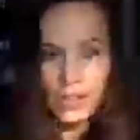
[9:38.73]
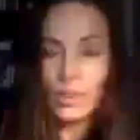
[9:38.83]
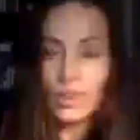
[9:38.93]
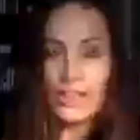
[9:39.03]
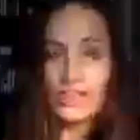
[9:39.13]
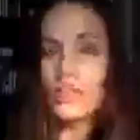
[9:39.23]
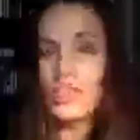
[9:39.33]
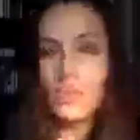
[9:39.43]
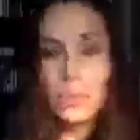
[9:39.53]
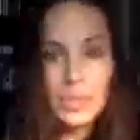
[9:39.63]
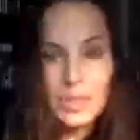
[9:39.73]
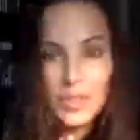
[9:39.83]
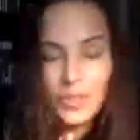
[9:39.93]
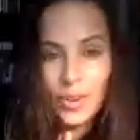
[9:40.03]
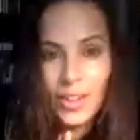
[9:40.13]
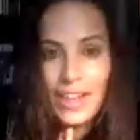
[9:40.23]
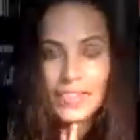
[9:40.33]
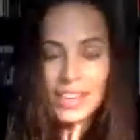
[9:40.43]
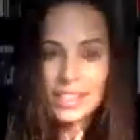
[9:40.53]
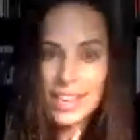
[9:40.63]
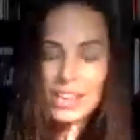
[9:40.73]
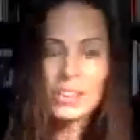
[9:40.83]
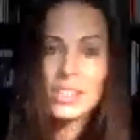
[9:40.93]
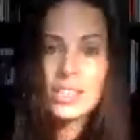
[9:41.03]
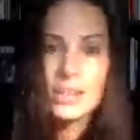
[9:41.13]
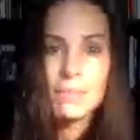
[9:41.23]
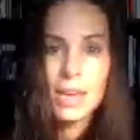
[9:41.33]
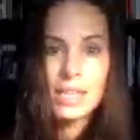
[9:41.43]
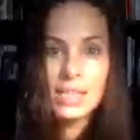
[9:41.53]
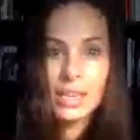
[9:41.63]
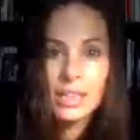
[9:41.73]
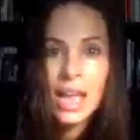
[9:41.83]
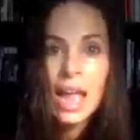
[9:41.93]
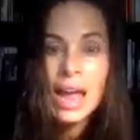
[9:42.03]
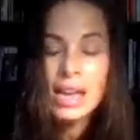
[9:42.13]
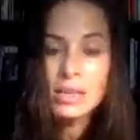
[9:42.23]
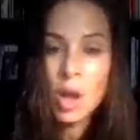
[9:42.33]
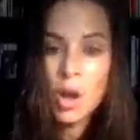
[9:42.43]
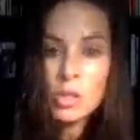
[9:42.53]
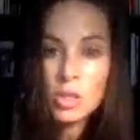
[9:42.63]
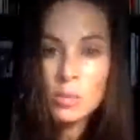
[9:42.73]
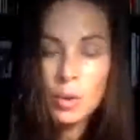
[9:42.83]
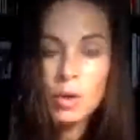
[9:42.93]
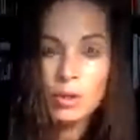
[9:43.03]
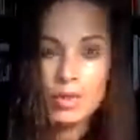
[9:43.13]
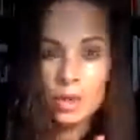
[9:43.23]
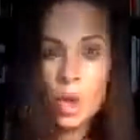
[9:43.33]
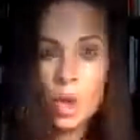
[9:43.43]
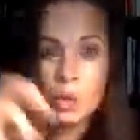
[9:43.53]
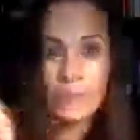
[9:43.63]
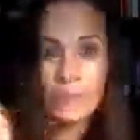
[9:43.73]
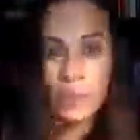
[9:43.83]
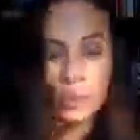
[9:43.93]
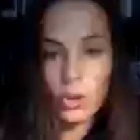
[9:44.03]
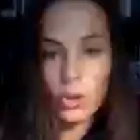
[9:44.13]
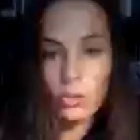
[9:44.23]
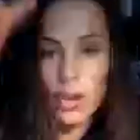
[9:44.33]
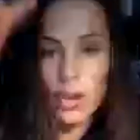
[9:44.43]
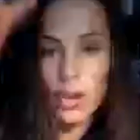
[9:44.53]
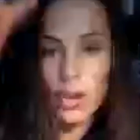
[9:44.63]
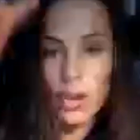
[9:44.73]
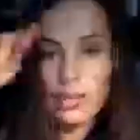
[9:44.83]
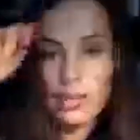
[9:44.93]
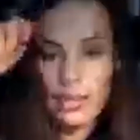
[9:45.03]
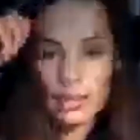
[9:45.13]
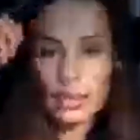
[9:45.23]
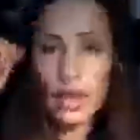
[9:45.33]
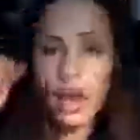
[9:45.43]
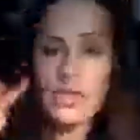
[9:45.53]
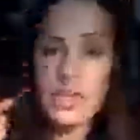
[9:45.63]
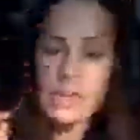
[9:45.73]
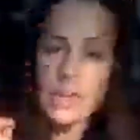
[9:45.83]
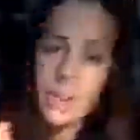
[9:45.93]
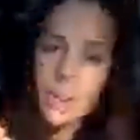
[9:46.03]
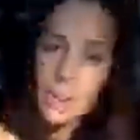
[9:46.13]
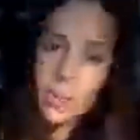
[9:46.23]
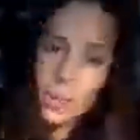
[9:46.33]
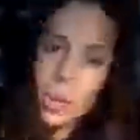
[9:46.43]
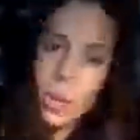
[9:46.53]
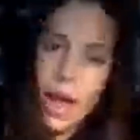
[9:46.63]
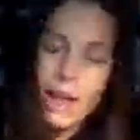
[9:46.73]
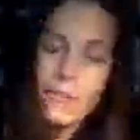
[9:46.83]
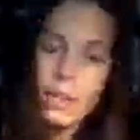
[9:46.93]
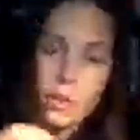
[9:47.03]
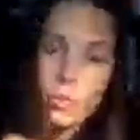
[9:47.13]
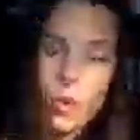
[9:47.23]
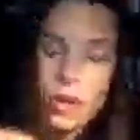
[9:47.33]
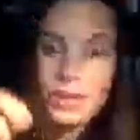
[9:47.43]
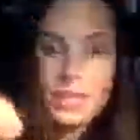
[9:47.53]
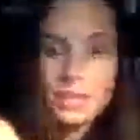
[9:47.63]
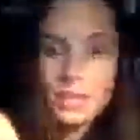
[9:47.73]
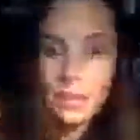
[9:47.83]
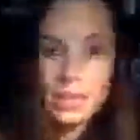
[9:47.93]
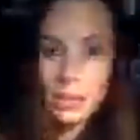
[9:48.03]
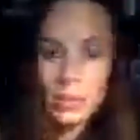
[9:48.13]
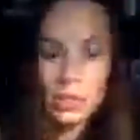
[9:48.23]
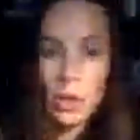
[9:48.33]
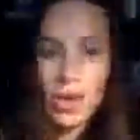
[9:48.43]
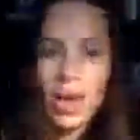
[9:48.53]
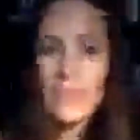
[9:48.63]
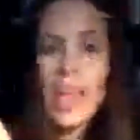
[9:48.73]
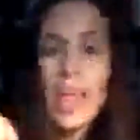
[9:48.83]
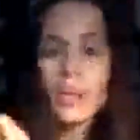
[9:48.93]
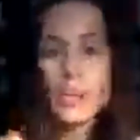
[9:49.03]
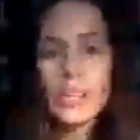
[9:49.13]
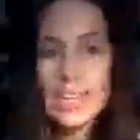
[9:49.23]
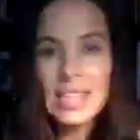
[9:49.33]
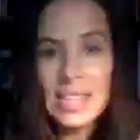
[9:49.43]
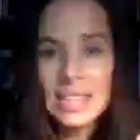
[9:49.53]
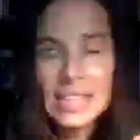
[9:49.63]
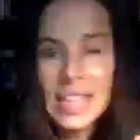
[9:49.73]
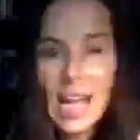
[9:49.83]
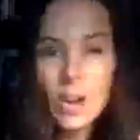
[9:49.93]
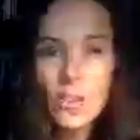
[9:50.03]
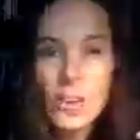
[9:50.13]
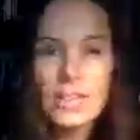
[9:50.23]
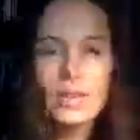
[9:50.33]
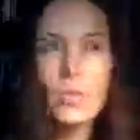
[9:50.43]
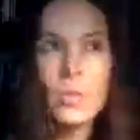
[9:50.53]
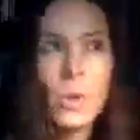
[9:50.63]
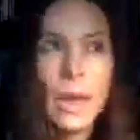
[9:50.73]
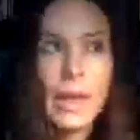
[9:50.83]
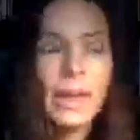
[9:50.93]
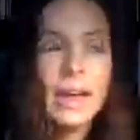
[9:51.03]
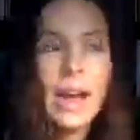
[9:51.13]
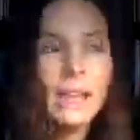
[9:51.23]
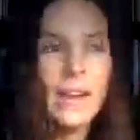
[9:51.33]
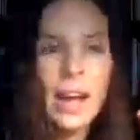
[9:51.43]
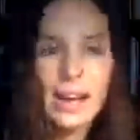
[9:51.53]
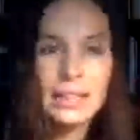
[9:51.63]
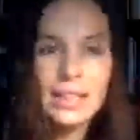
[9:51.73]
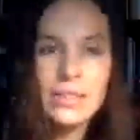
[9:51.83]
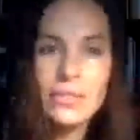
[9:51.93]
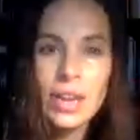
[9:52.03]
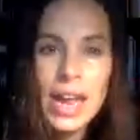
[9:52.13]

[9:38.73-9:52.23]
in our lives, which is beautiful and the intention is amazing, is also partly going forward, right? It's like the concept that maybe we don't have it, or wanting something that we don't have, which in itself is a way, a kind of,